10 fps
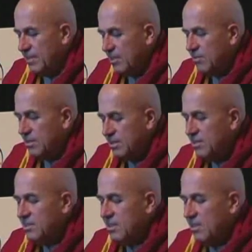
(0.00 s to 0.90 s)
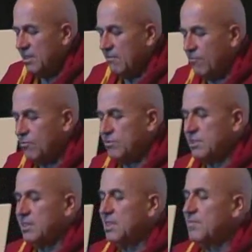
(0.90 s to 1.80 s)
Now, this is, of
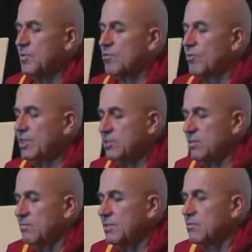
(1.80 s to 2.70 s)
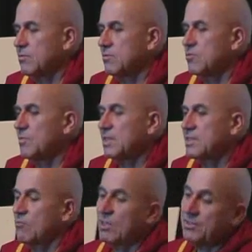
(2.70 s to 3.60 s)
course, a deeper question because we might
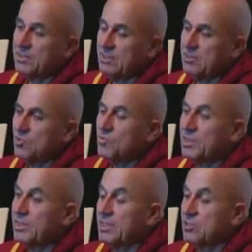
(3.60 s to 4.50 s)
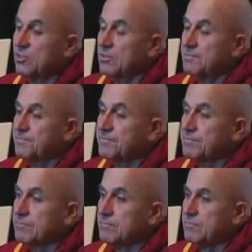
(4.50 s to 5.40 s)
say, well, this is human nature.
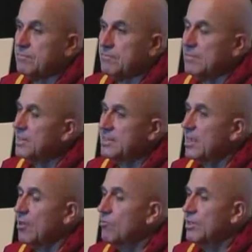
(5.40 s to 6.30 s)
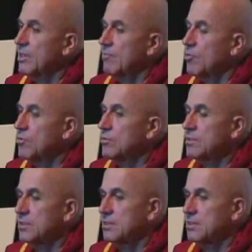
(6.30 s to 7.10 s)
It's how we are born.